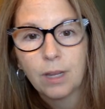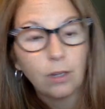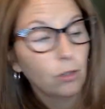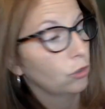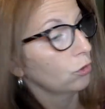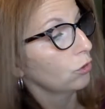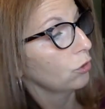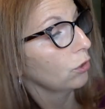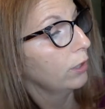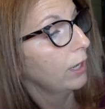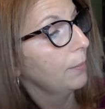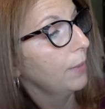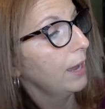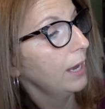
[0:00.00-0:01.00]
Does yours look
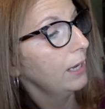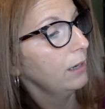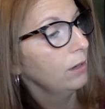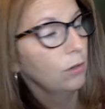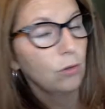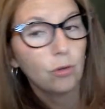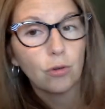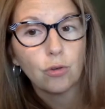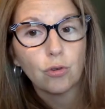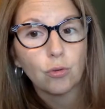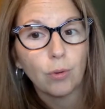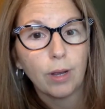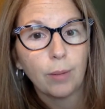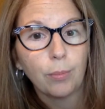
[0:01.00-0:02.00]
like mine?
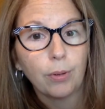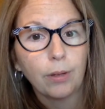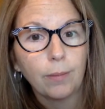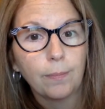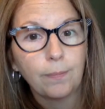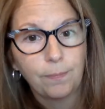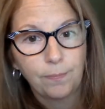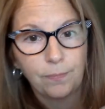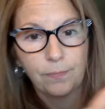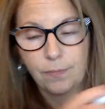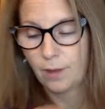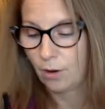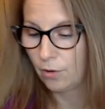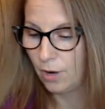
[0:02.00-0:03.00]
Drip.
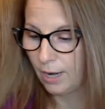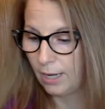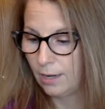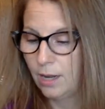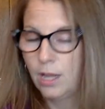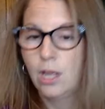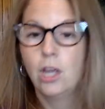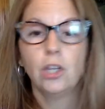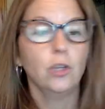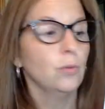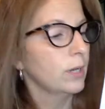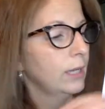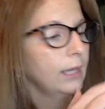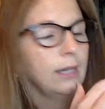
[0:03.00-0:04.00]
All right.
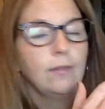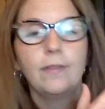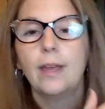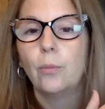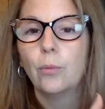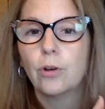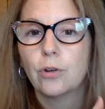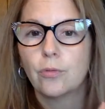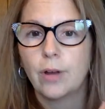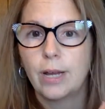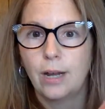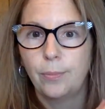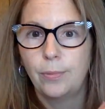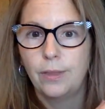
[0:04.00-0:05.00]
You can leave that word
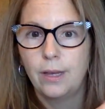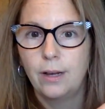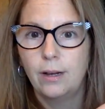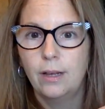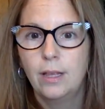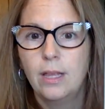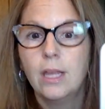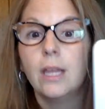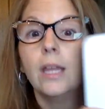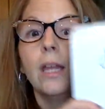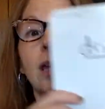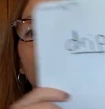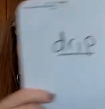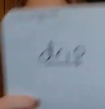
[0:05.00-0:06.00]
right up there
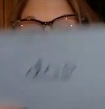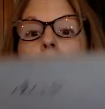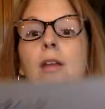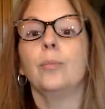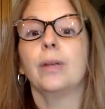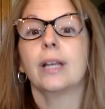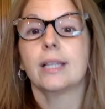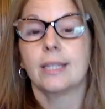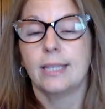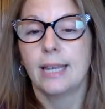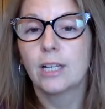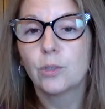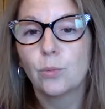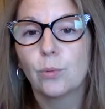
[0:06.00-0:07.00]
because the
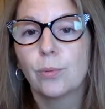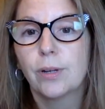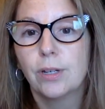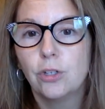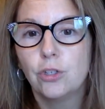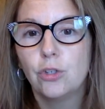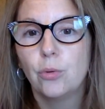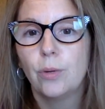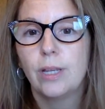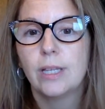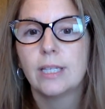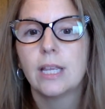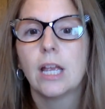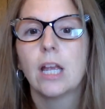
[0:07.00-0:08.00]
next word we're going to do
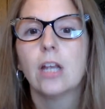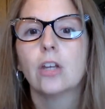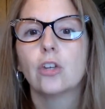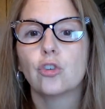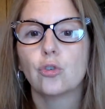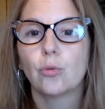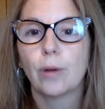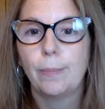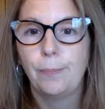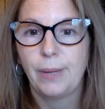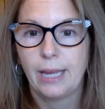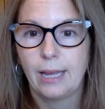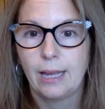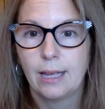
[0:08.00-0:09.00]
is
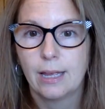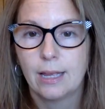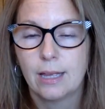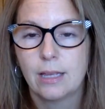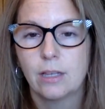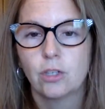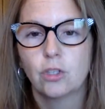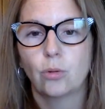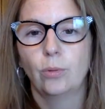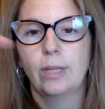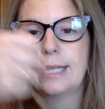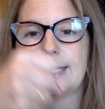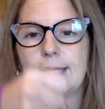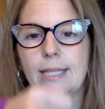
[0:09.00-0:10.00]
dripping. So
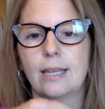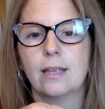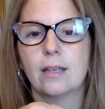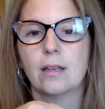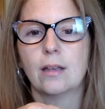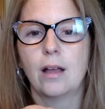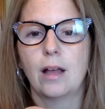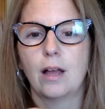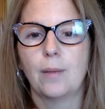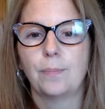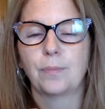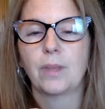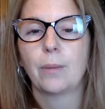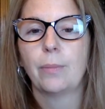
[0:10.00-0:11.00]
let's
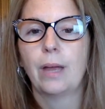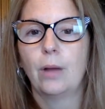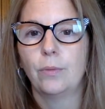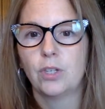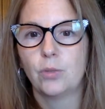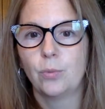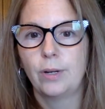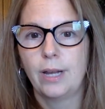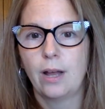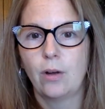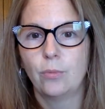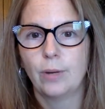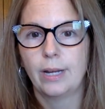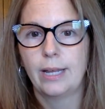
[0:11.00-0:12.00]
um, pound this word
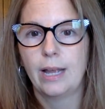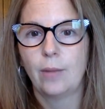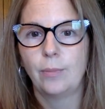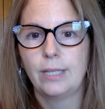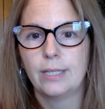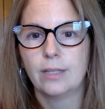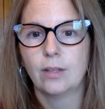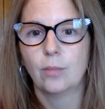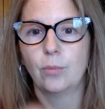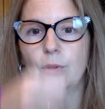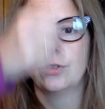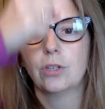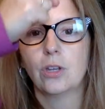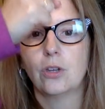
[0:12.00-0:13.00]
out. Ready? How many
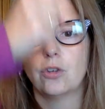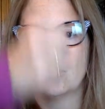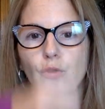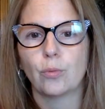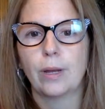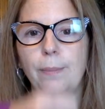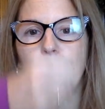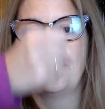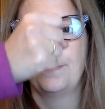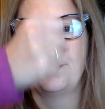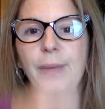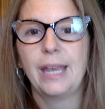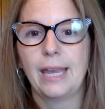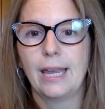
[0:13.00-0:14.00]
syllables?
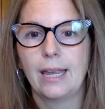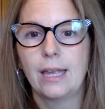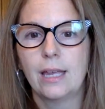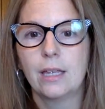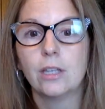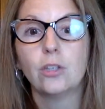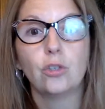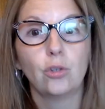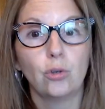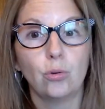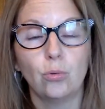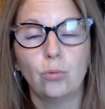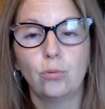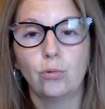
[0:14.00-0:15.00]
Dripping.
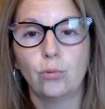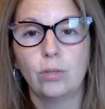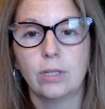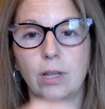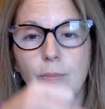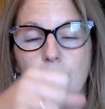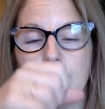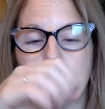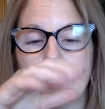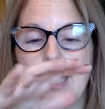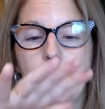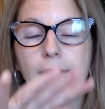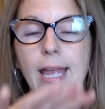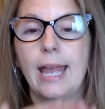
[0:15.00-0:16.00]
Two, two syllables.
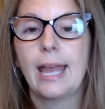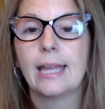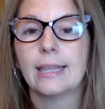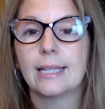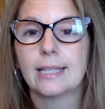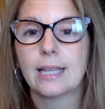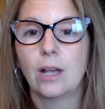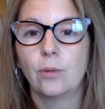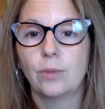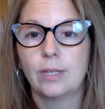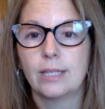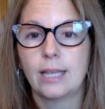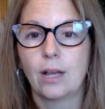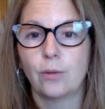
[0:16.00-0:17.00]
And let's count
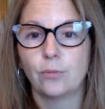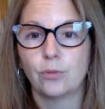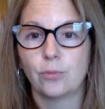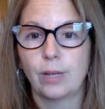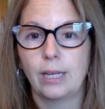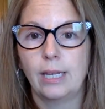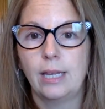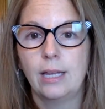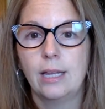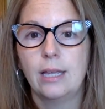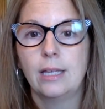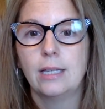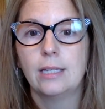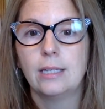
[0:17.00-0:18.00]
the sounds. Ready?
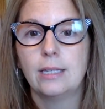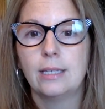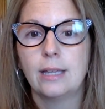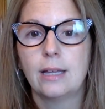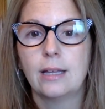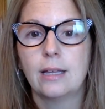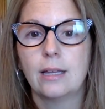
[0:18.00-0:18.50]
D,